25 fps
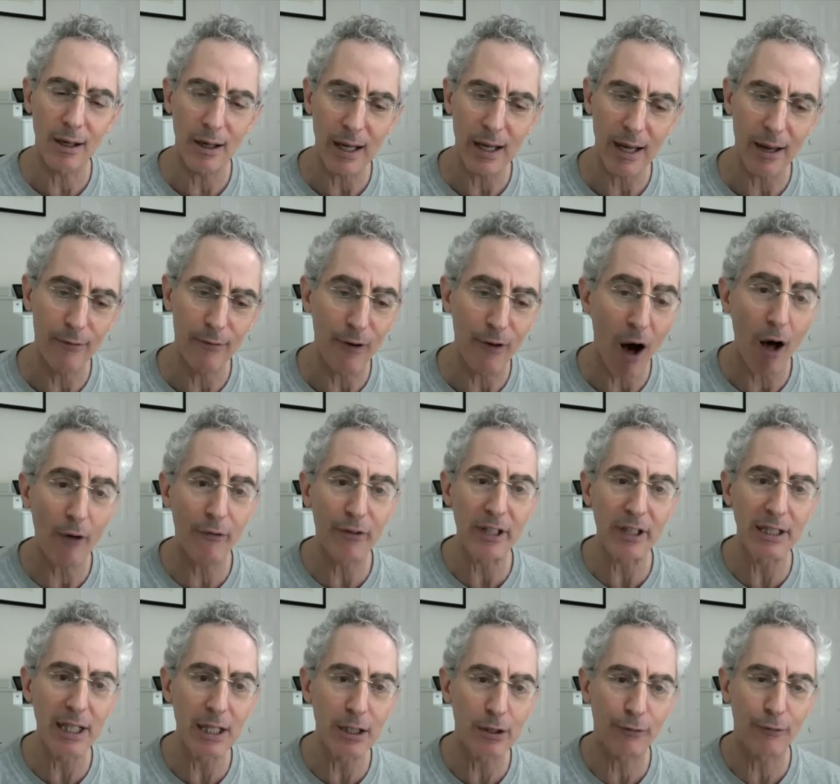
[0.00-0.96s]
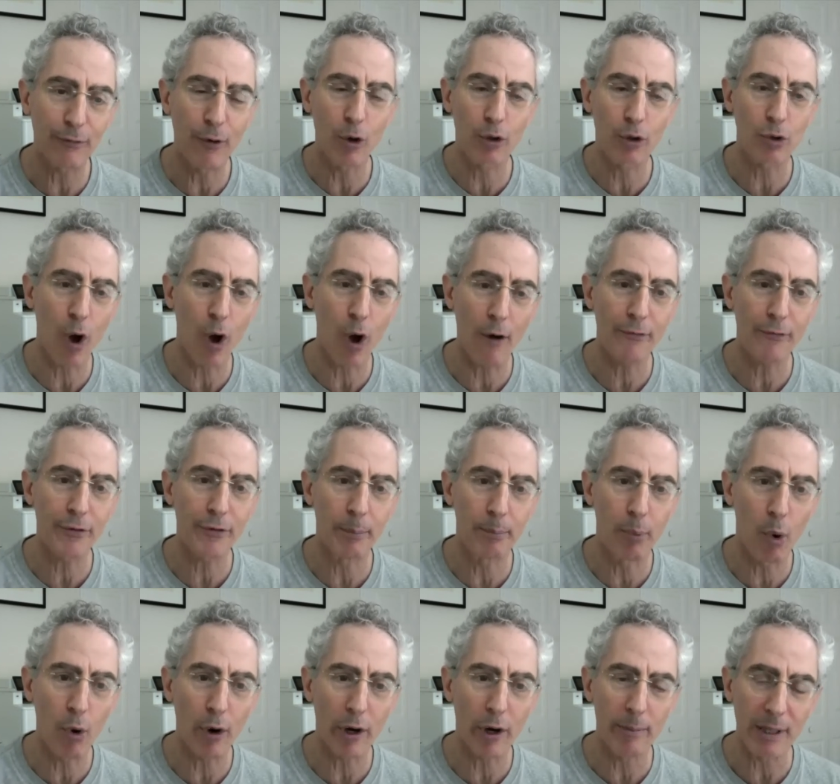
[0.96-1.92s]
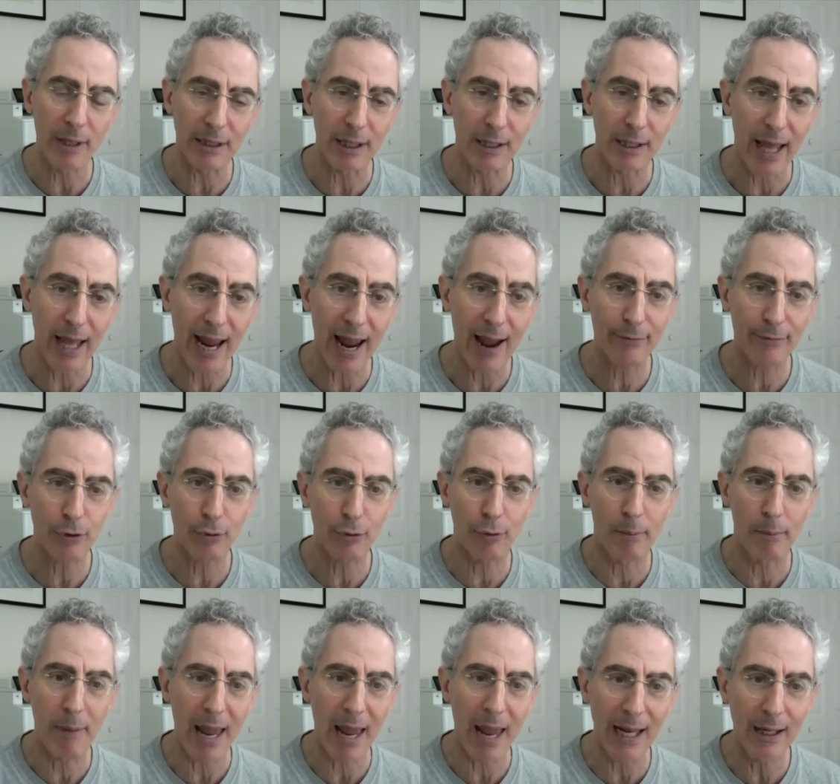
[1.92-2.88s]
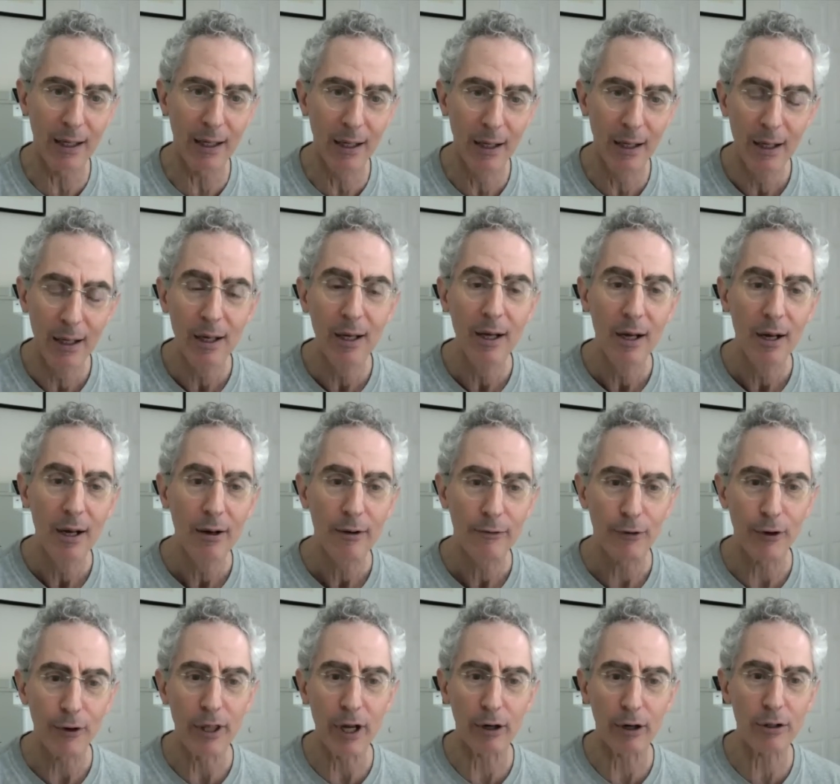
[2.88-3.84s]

evolving these folks off the board? I mean, did they have to remain for their